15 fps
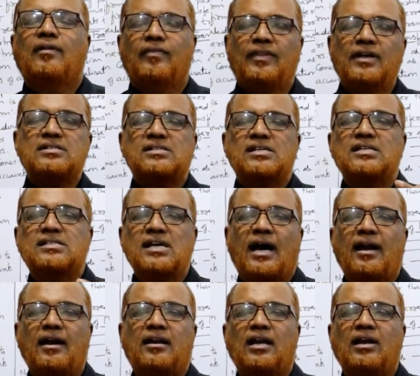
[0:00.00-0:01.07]
This is
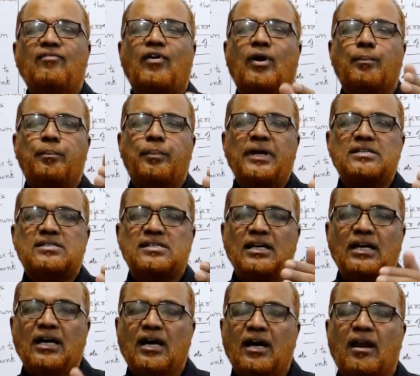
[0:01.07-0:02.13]
the entry for
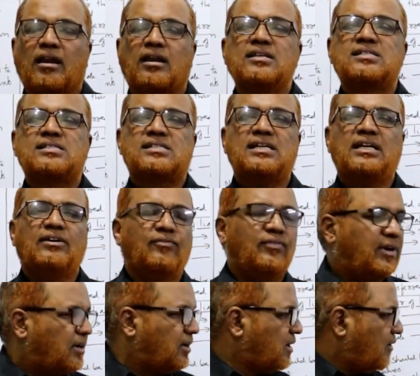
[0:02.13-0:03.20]
PC
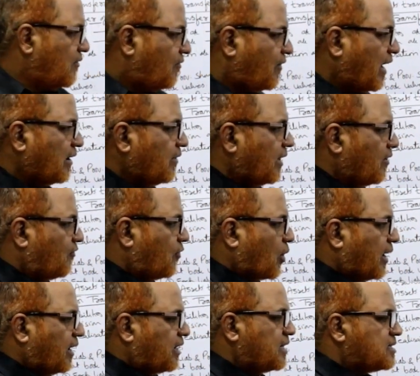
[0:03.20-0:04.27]
received. Five and
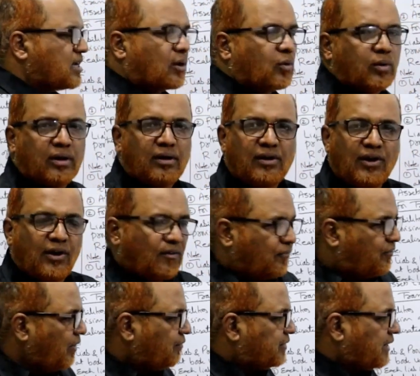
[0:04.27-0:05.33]
four entries are over.
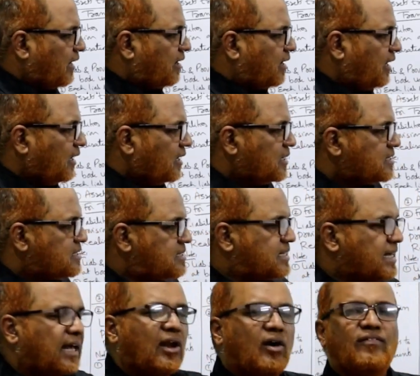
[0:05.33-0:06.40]
Fifth entry,
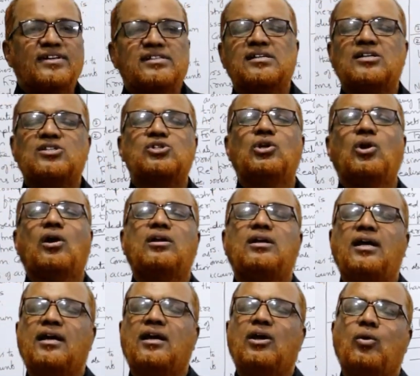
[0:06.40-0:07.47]
sale of assets not
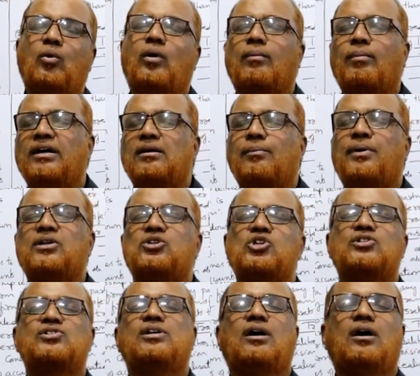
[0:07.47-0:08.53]
taken over by the
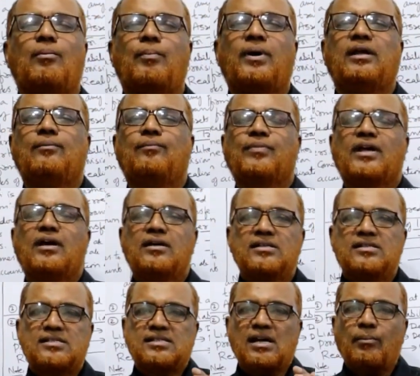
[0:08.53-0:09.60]
purchasing company.
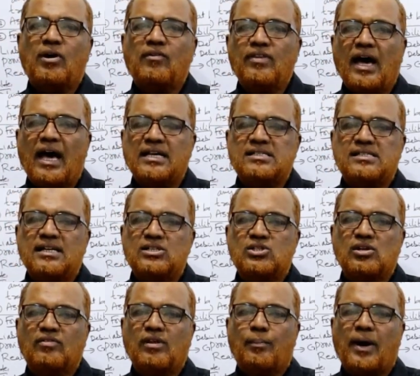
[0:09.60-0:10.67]
Some of the
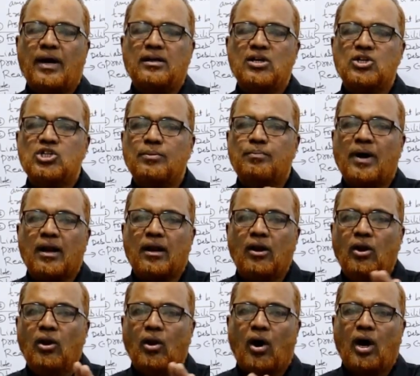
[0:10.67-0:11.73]
assets of the partnership are
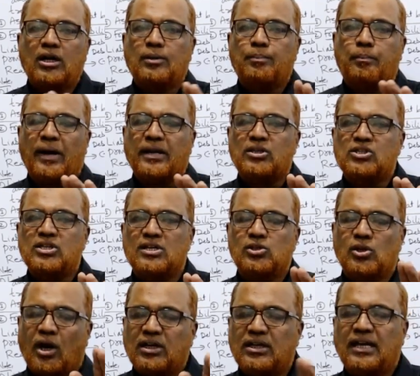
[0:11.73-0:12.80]
not purchased,
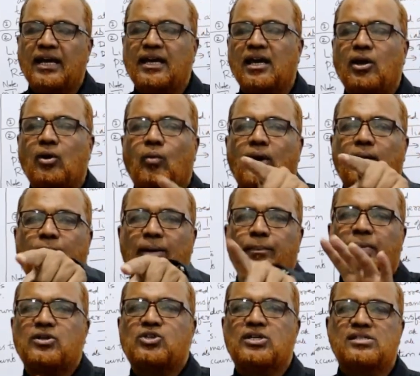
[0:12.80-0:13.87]
not taken over by
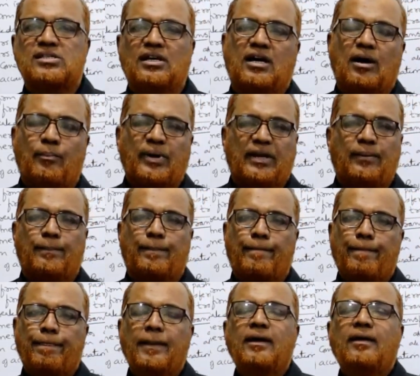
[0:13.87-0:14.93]
purchasing company.
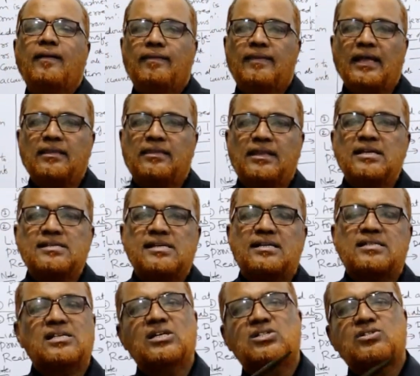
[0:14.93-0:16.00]
Then these
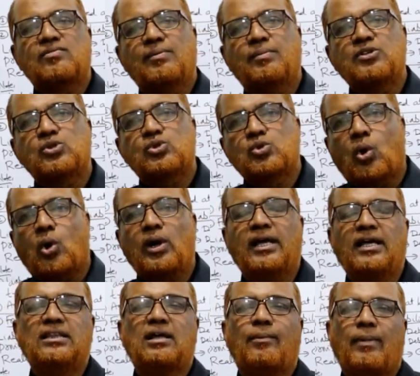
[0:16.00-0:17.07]
assets will be sold
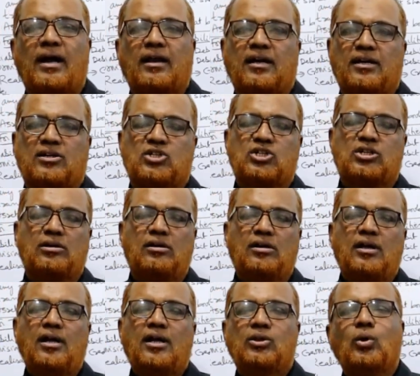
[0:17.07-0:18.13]
in the market.
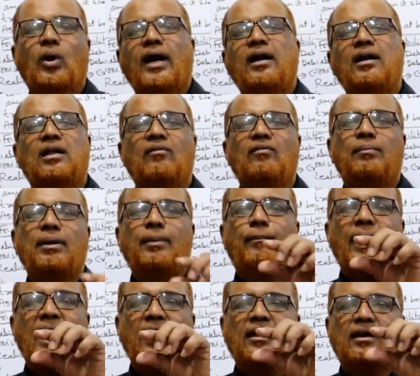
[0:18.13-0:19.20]
So entry will be
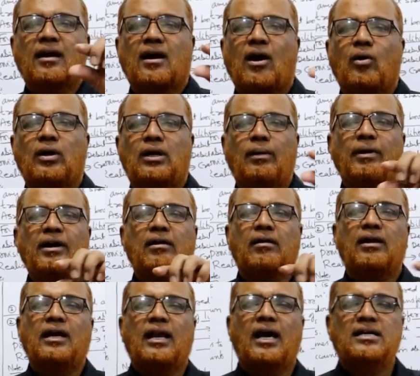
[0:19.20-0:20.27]
bank account debit
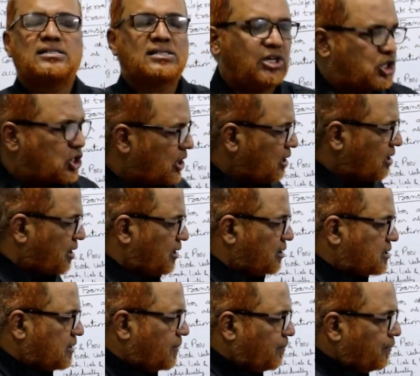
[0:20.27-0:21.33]
realization
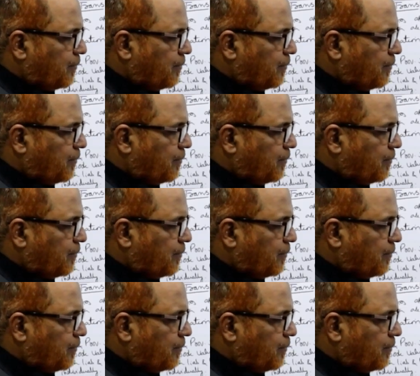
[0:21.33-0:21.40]
credit.